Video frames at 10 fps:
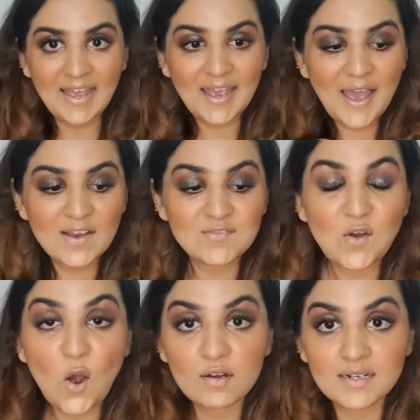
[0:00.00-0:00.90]
have
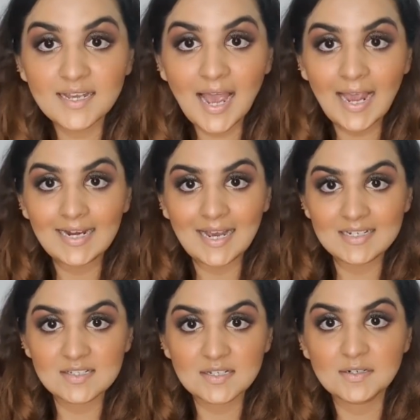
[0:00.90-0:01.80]
already
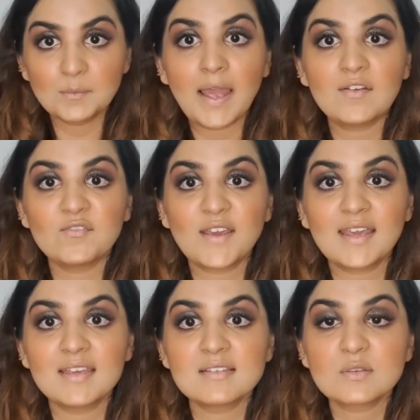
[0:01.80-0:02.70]
highlighted my
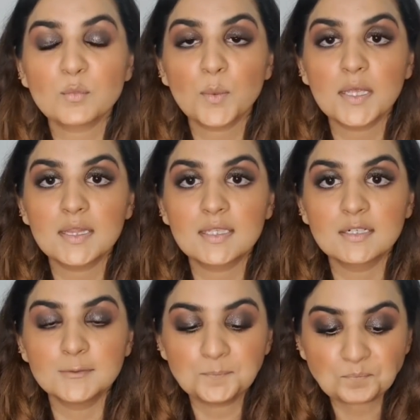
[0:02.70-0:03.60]
face with
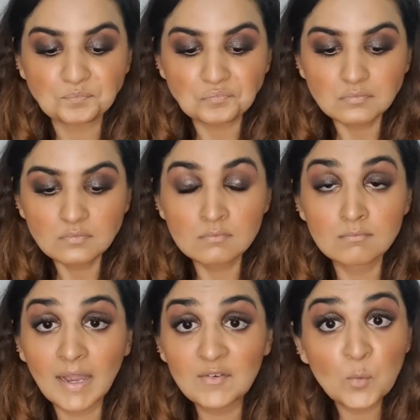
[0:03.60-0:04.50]

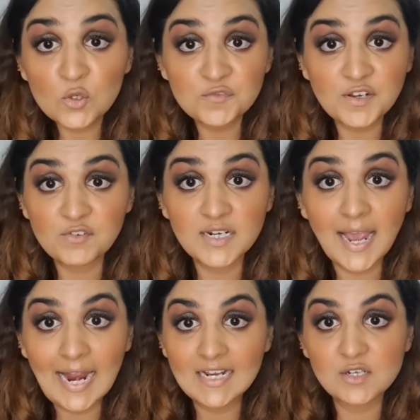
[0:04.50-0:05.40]
my most favorite
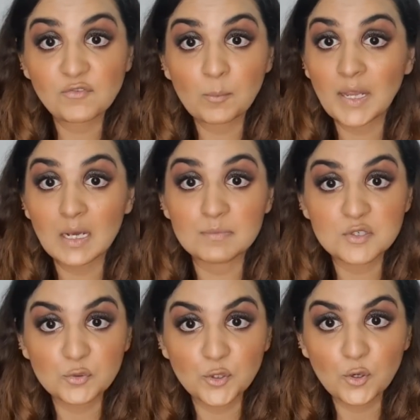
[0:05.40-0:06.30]
highlighter from Makeup
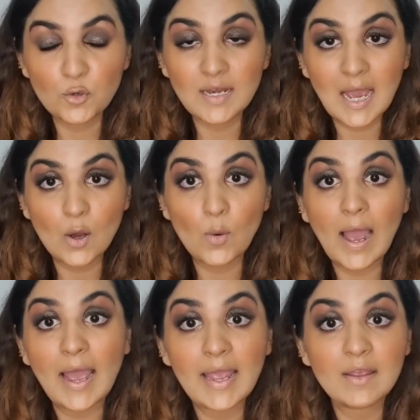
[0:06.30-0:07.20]
Studio. Now
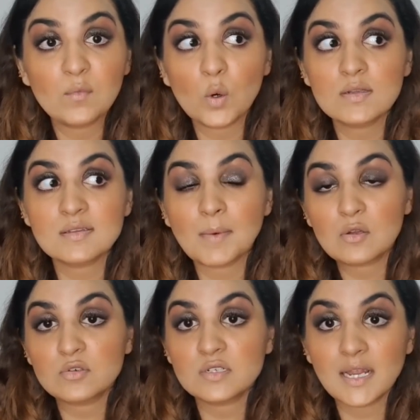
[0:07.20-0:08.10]
I was
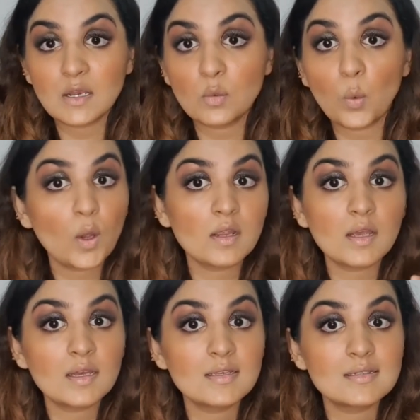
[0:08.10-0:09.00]
about to tell you what
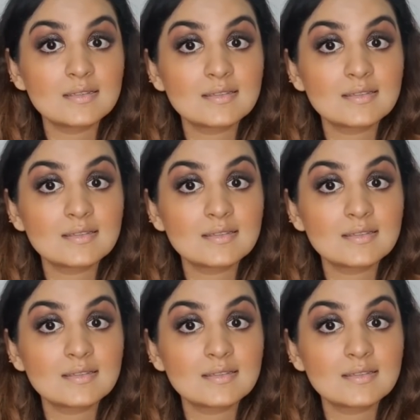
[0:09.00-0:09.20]
is